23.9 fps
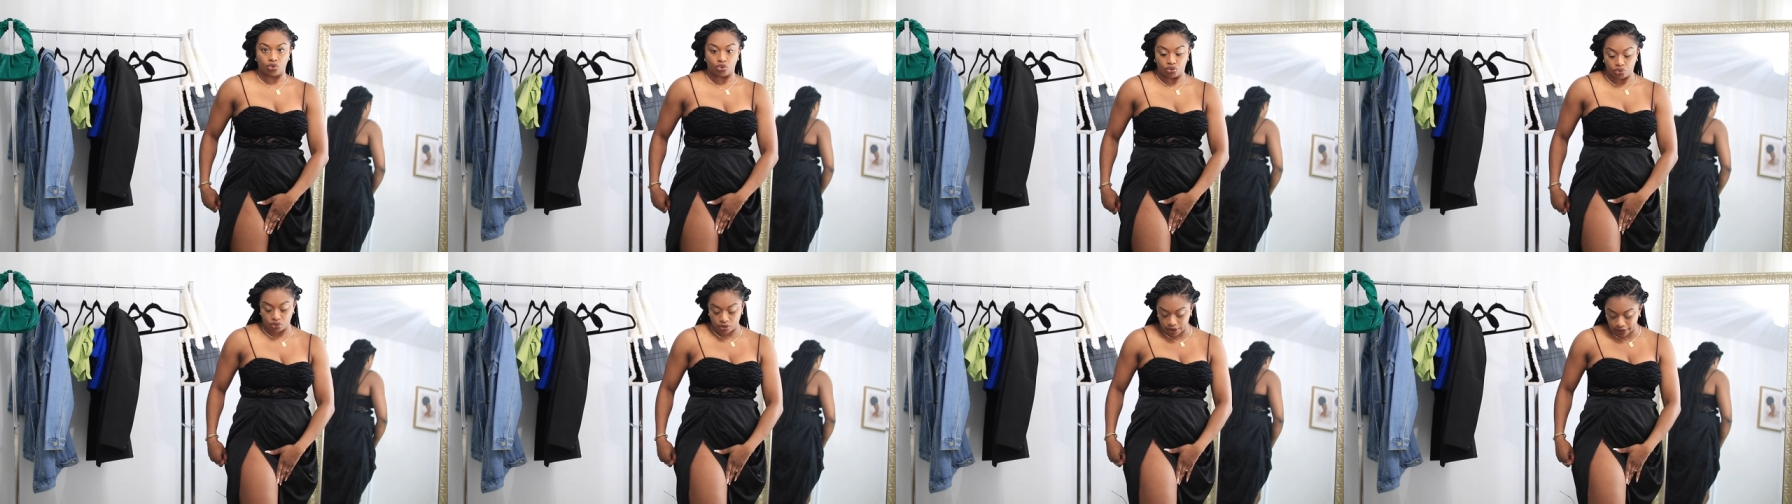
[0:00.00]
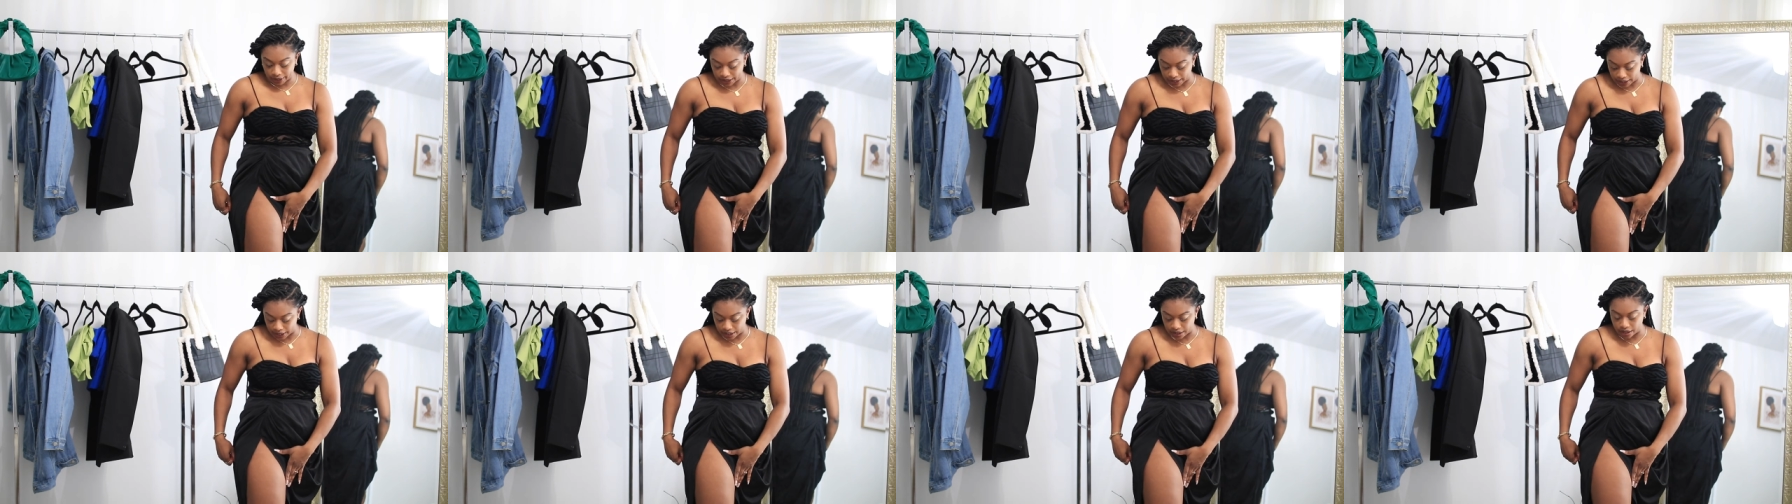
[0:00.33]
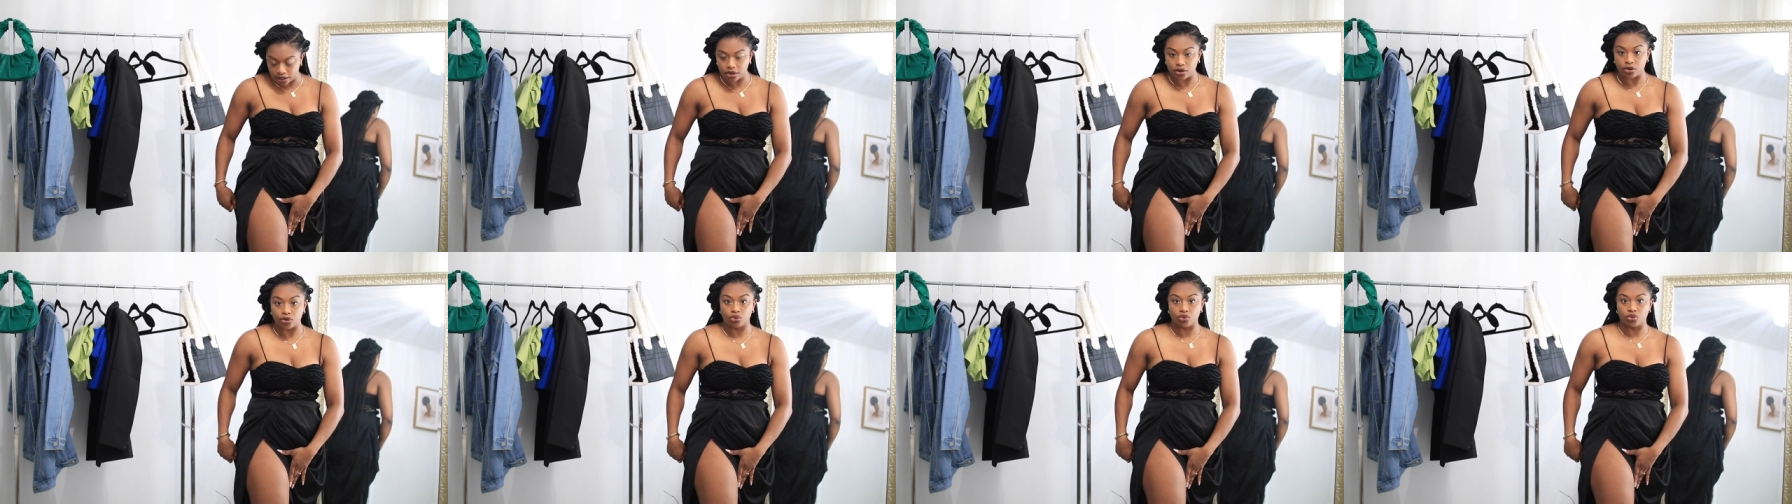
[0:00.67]
really,
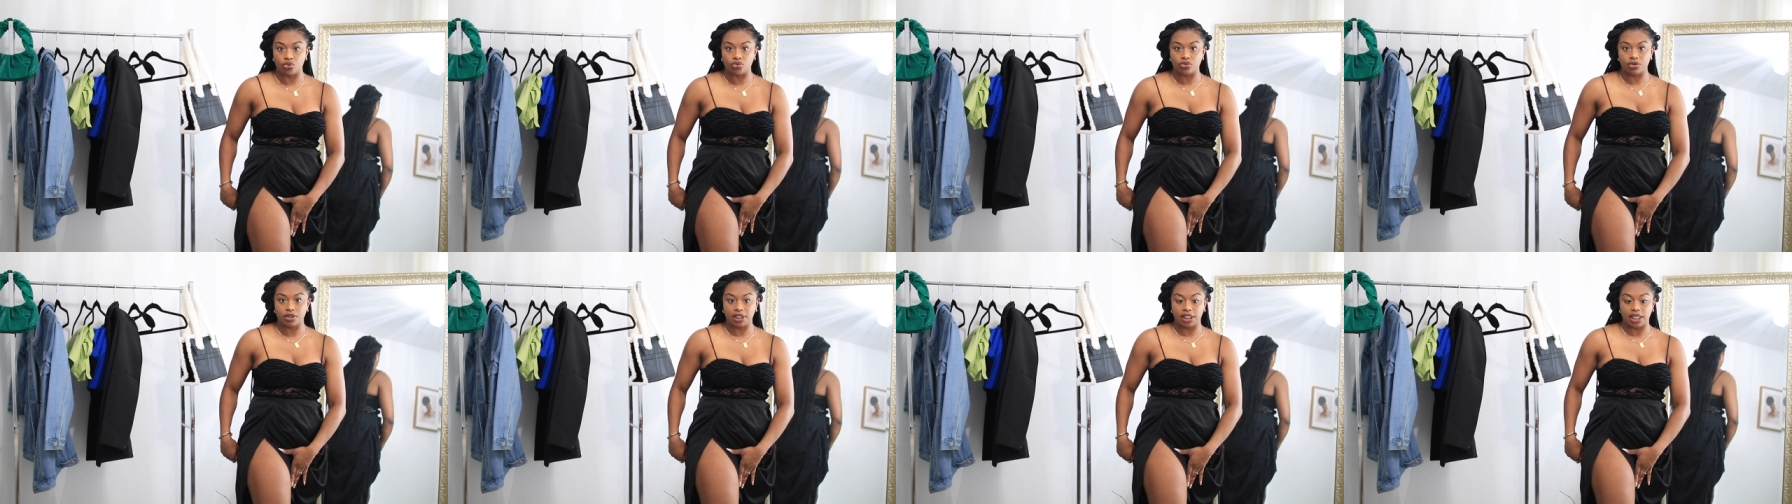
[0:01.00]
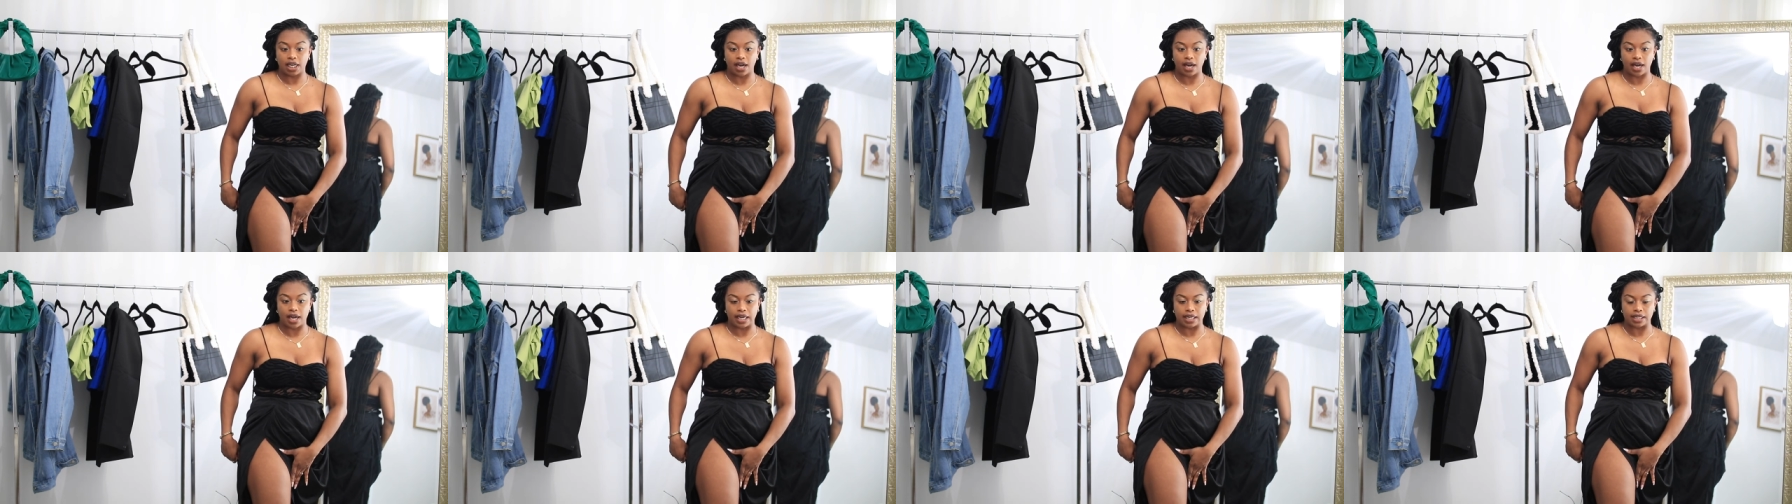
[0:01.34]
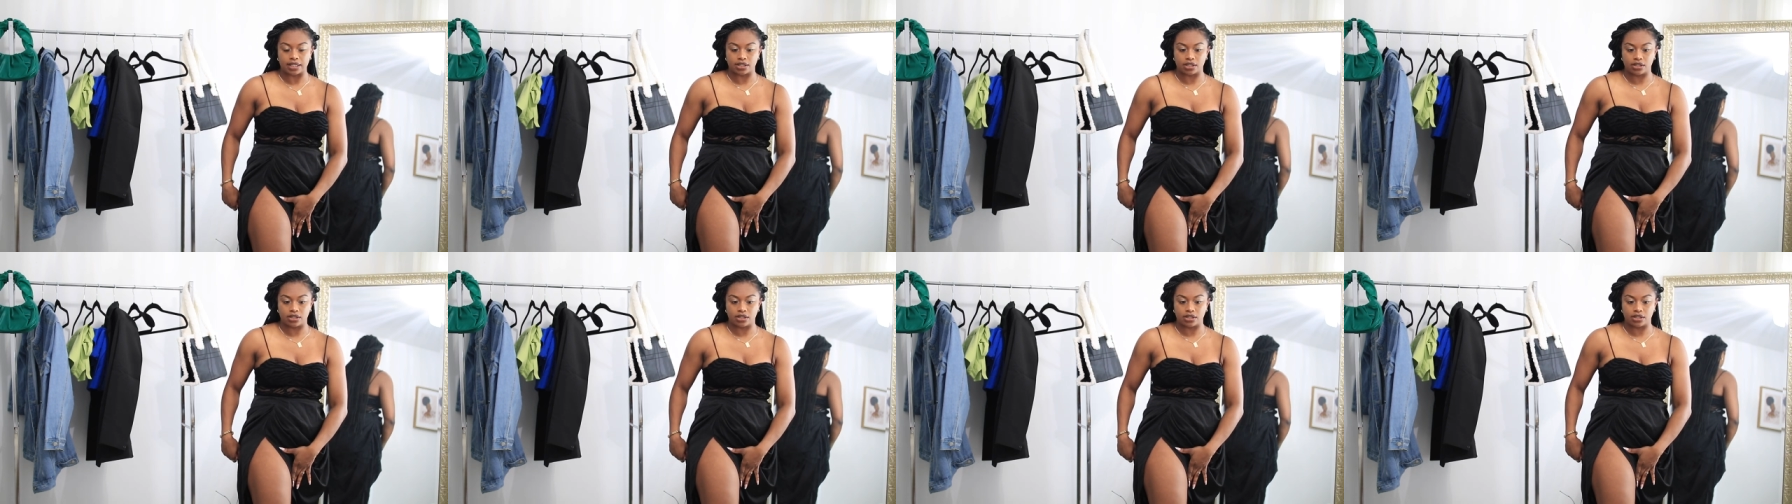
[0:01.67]
really high.